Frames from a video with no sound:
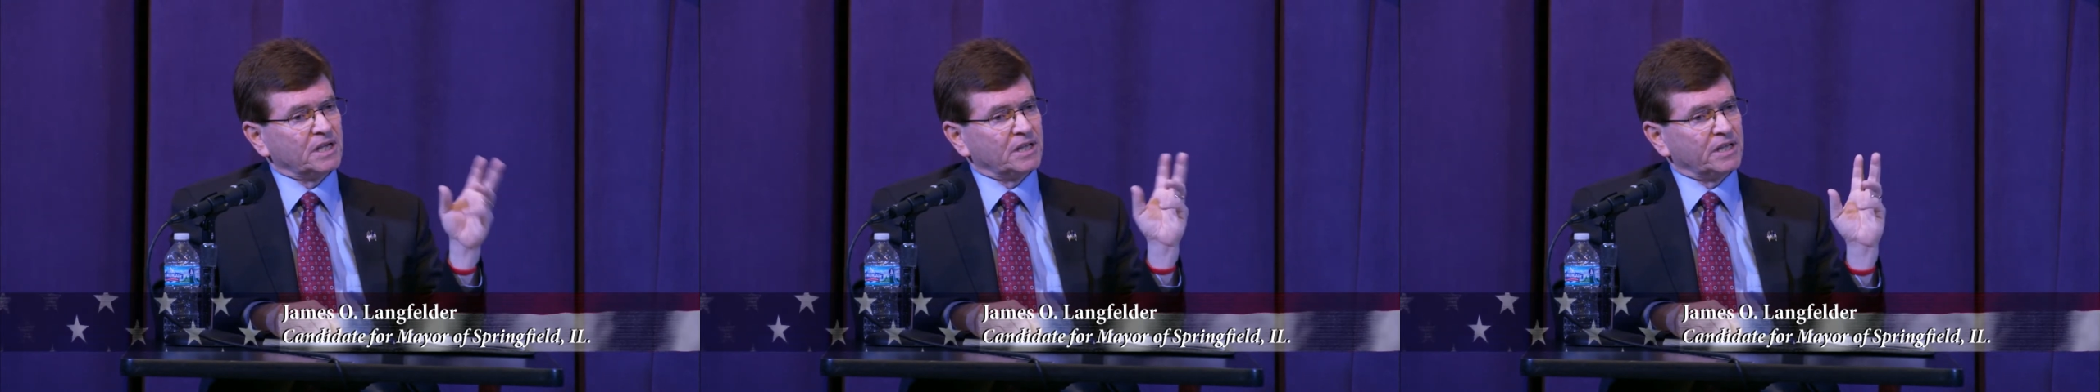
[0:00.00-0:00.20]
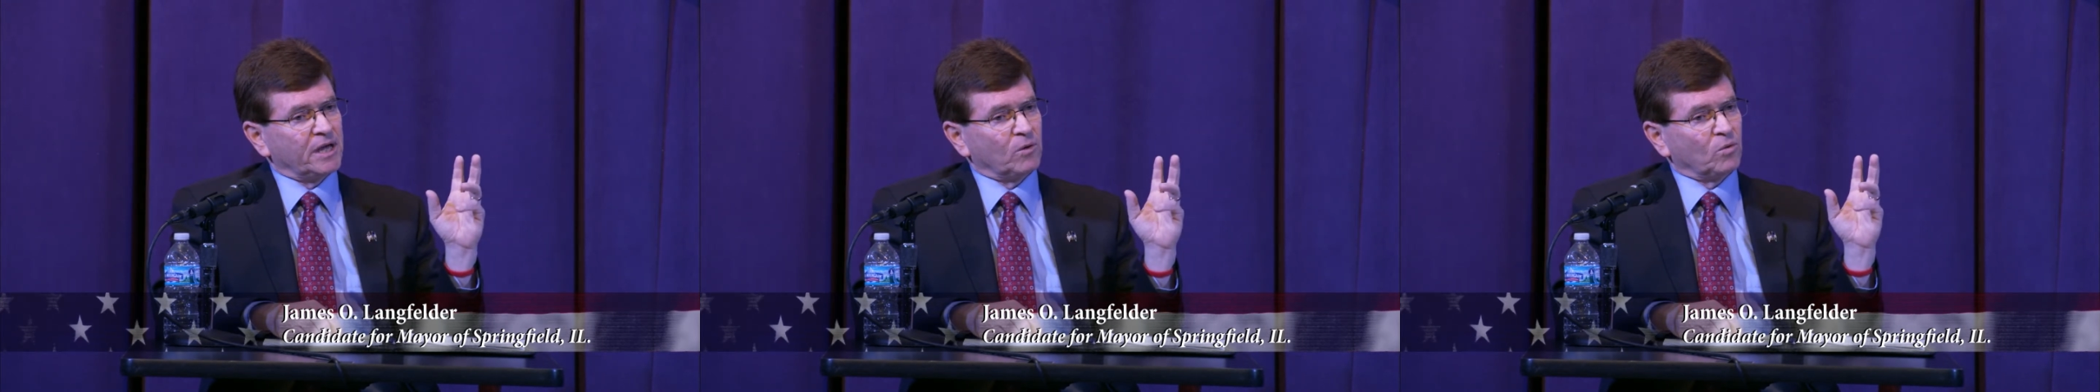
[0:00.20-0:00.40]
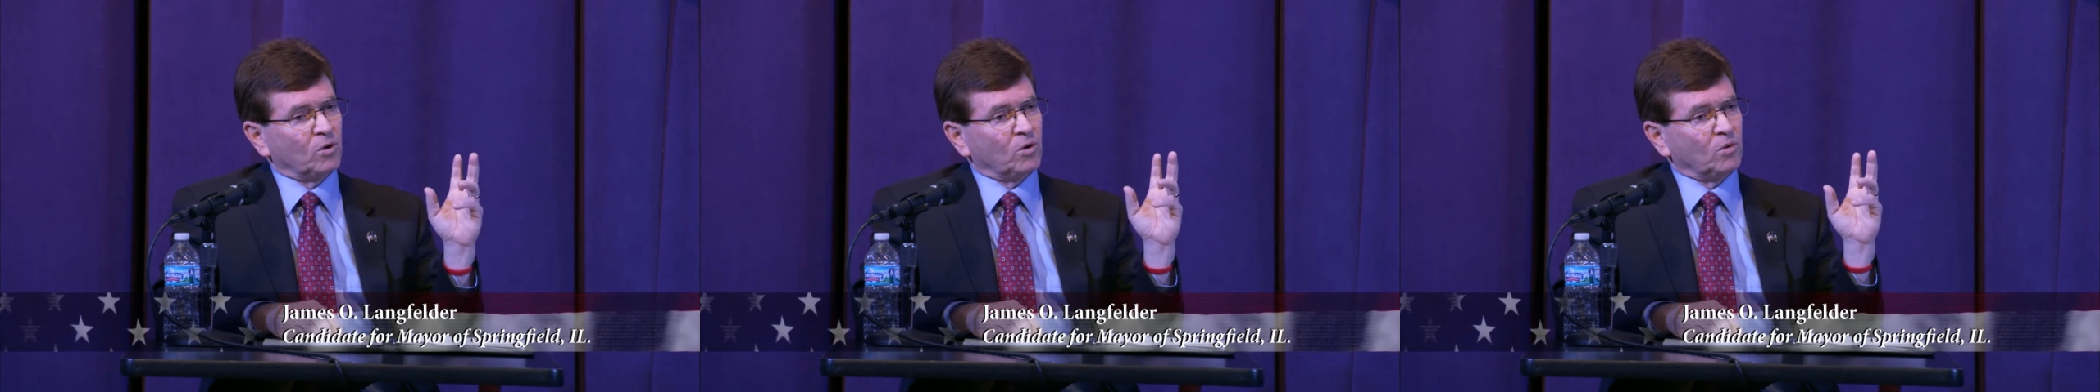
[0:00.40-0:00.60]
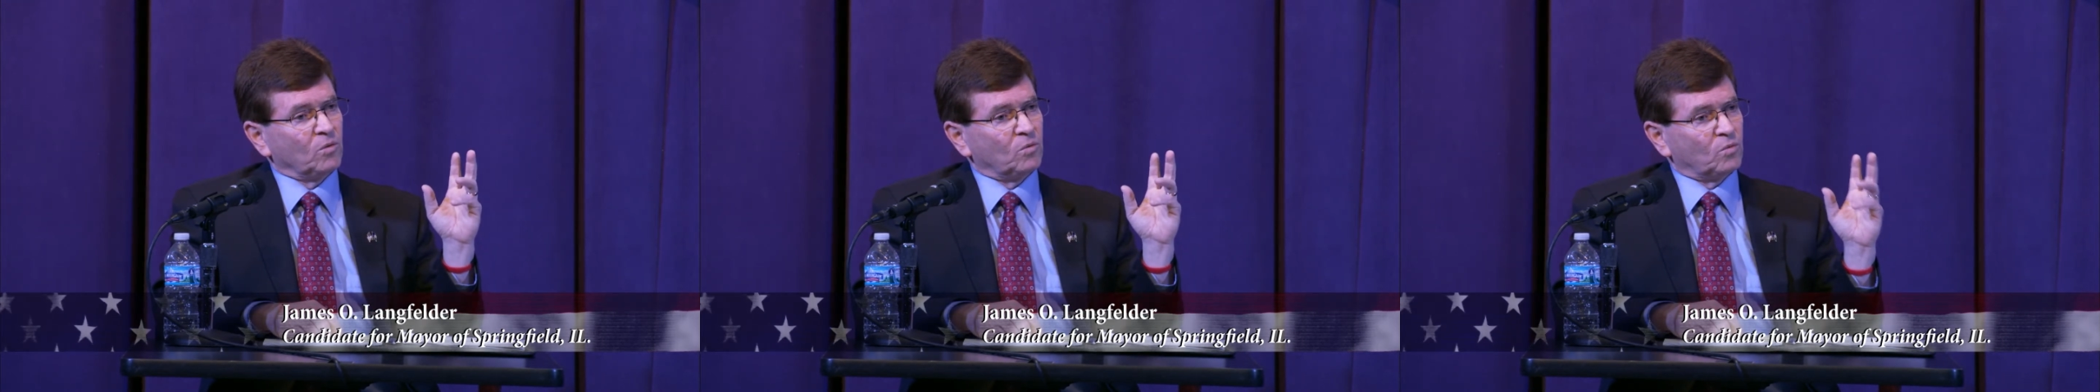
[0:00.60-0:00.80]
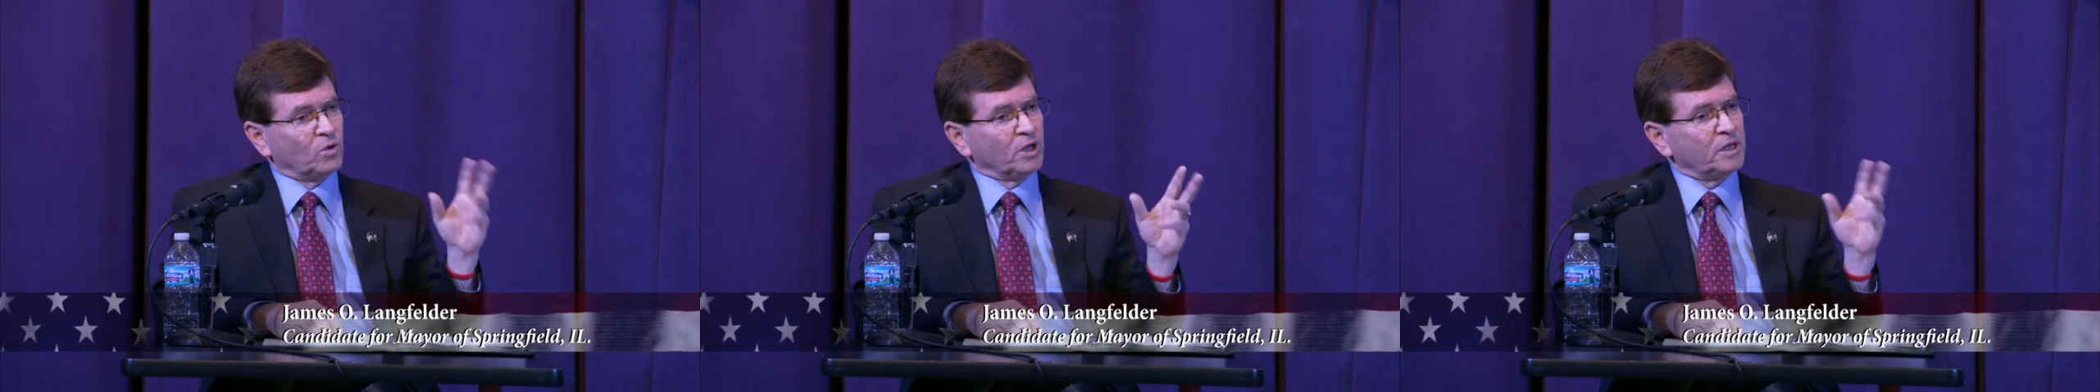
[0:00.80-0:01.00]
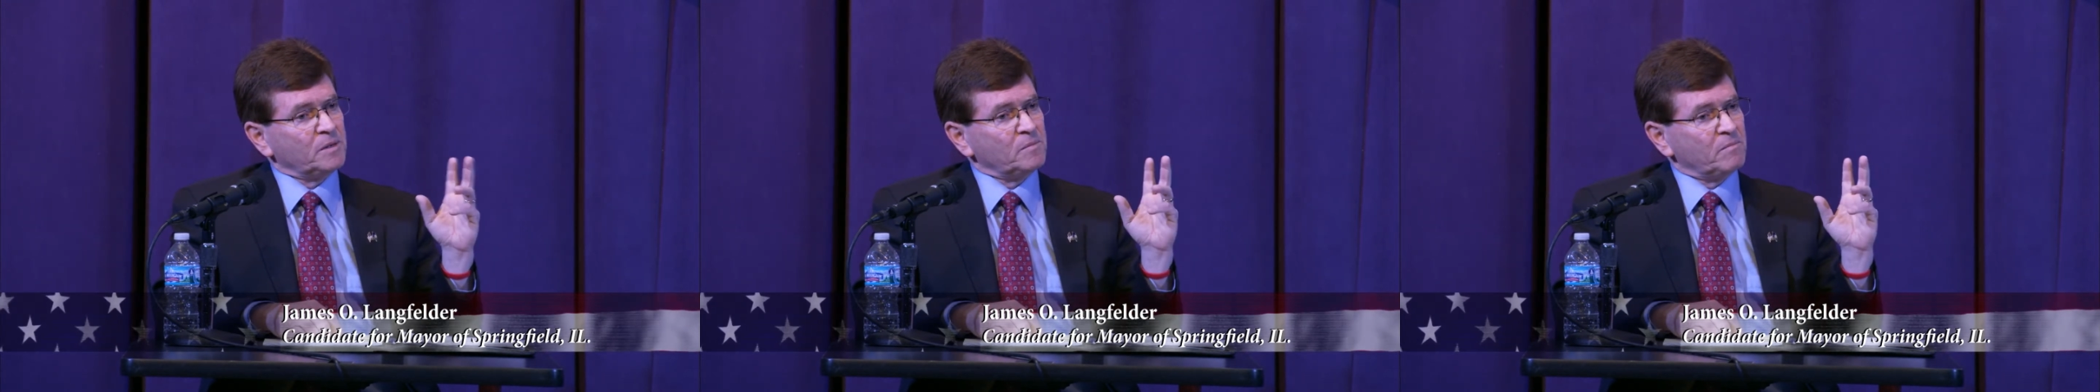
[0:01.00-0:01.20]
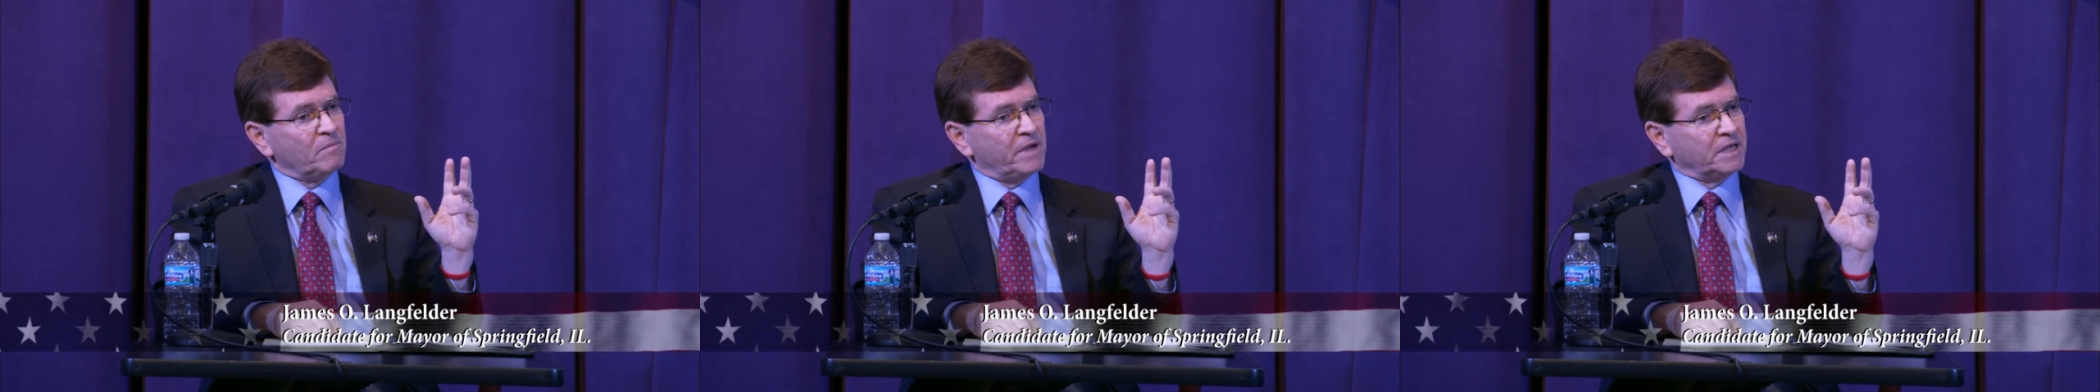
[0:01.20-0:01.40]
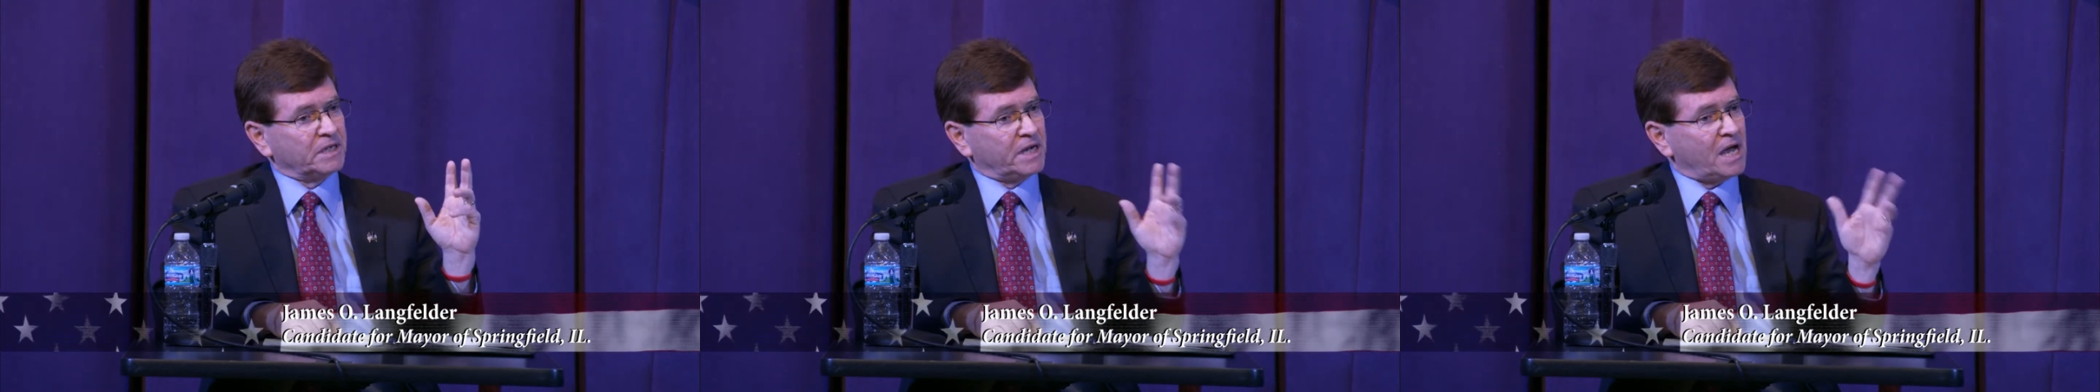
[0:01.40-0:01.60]
that will really
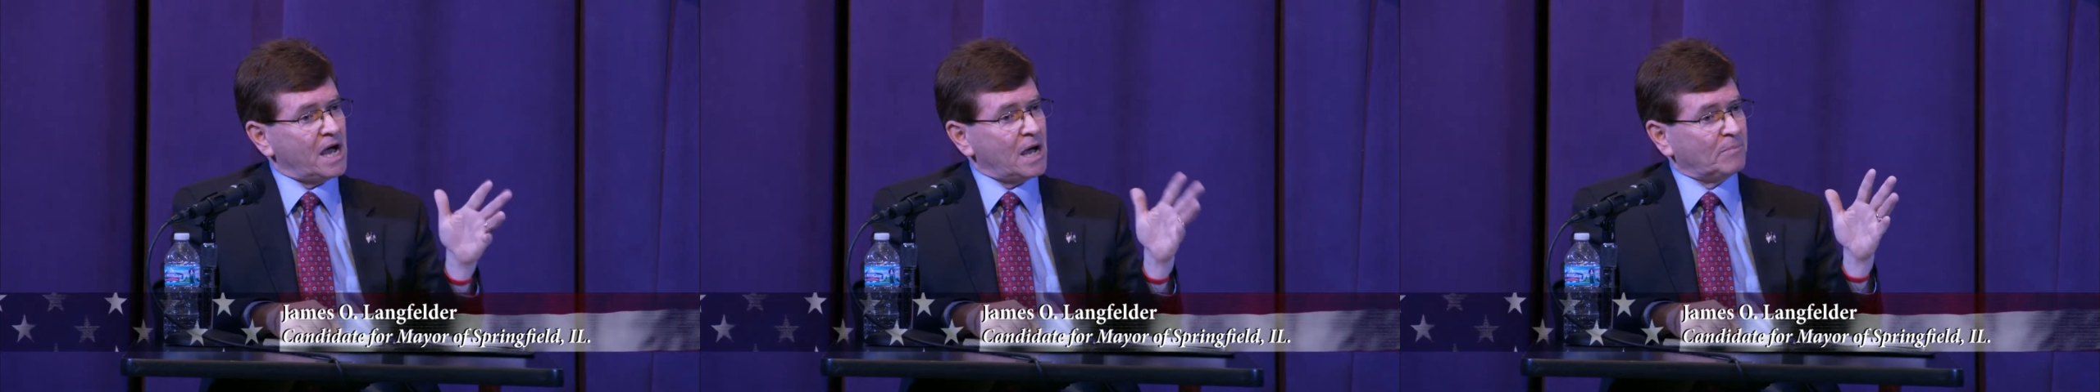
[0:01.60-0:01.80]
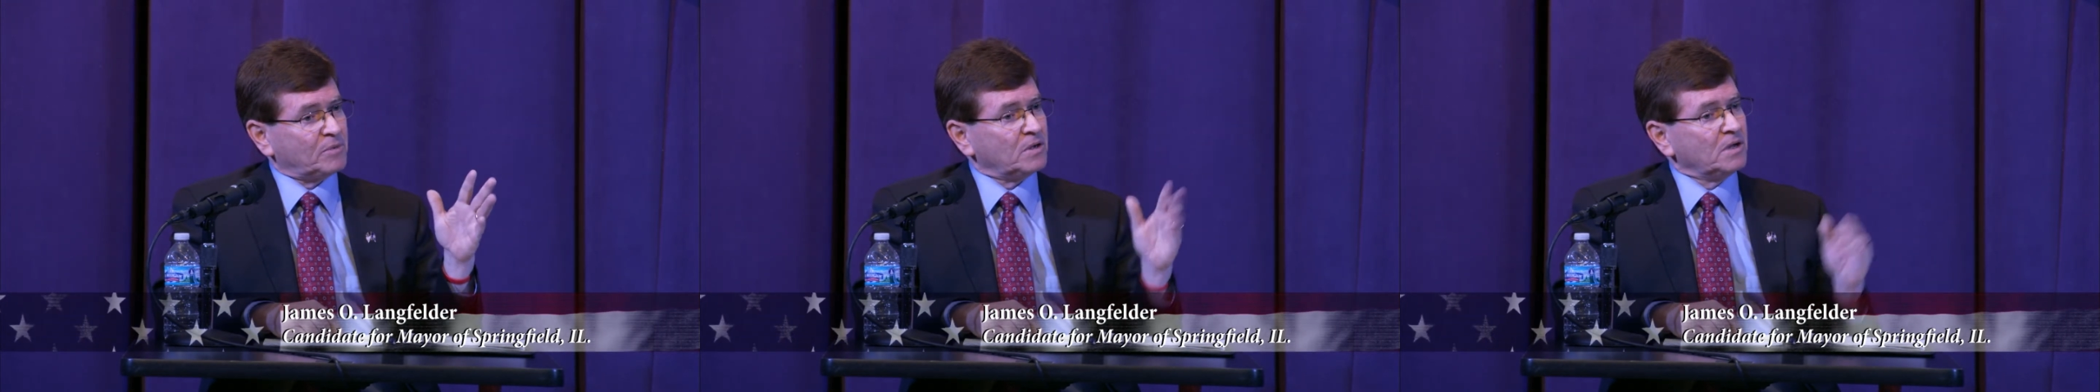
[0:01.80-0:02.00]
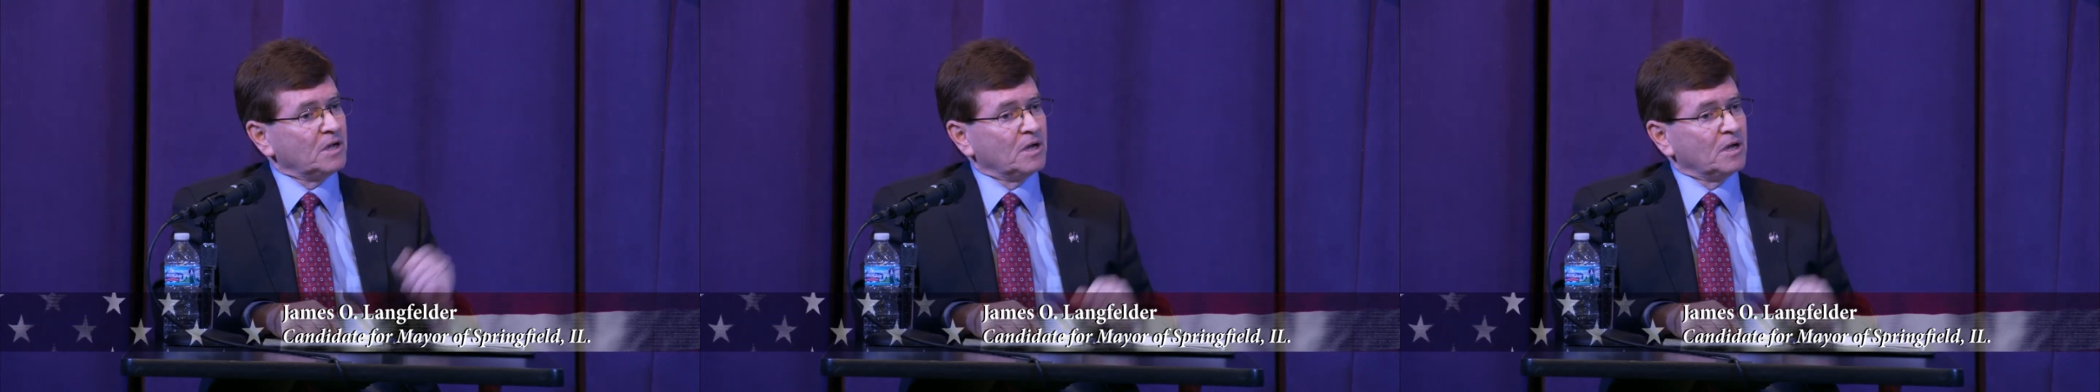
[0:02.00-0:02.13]
make it hop.